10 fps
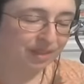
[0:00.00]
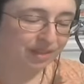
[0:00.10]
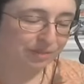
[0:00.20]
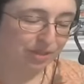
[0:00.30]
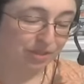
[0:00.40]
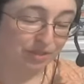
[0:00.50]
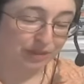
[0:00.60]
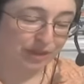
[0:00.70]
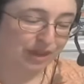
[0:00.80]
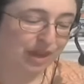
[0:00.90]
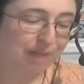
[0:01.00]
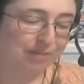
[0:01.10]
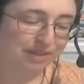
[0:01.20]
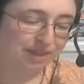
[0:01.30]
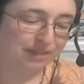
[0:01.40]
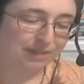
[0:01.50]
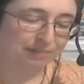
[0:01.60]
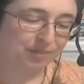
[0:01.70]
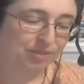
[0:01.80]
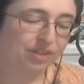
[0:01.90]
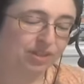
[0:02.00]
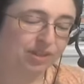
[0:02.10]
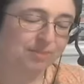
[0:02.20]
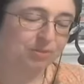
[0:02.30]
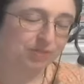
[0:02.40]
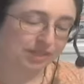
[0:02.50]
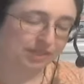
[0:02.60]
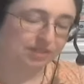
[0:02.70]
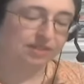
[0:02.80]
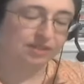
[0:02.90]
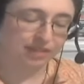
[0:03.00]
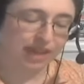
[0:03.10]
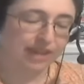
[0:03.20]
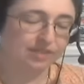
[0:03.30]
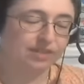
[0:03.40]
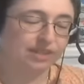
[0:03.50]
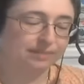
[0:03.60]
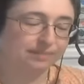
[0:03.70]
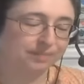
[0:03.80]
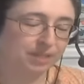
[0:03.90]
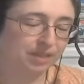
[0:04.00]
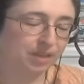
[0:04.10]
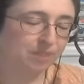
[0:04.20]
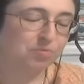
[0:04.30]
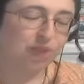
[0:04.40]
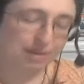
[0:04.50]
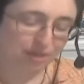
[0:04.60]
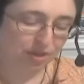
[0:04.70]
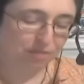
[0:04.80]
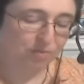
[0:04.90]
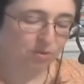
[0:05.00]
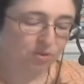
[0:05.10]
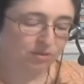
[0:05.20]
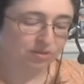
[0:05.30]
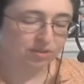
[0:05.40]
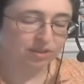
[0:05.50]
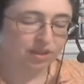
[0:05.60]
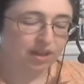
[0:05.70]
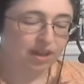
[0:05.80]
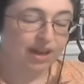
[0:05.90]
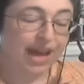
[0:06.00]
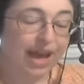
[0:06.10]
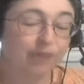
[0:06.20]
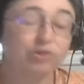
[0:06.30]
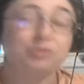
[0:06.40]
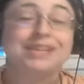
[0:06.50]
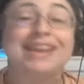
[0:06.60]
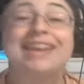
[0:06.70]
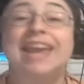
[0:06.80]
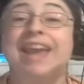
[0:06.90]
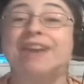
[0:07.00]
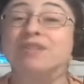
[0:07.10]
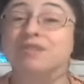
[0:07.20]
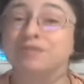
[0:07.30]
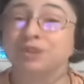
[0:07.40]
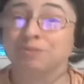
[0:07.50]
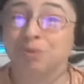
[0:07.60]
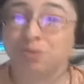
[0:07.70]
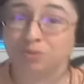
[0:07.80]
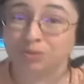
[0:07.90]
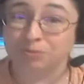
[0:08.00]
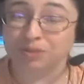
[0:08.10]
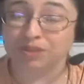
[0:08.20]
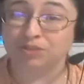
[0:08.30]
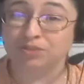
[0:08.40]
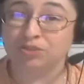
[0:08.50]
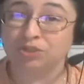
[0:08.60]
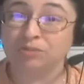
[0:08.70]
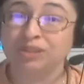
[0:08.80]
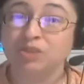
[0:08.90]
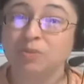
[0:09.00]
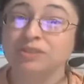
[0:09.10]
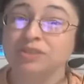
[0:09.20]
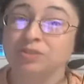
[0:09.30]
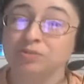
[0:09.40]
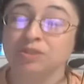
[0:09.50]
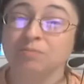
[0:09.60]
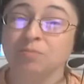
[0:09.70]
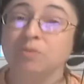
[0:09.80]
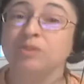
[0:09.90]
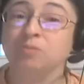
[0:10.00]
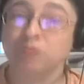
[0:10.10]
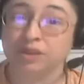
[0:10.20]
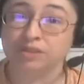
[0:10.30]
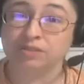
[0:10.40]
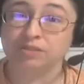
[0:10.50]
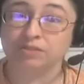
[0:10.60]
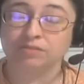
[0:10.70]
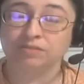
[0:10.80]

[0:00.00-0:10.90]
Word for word: especially if you need copies of it. So they talk about releases, casting, priming your molds, Uh, how to take care of your molds, because generally you want to use them more than once.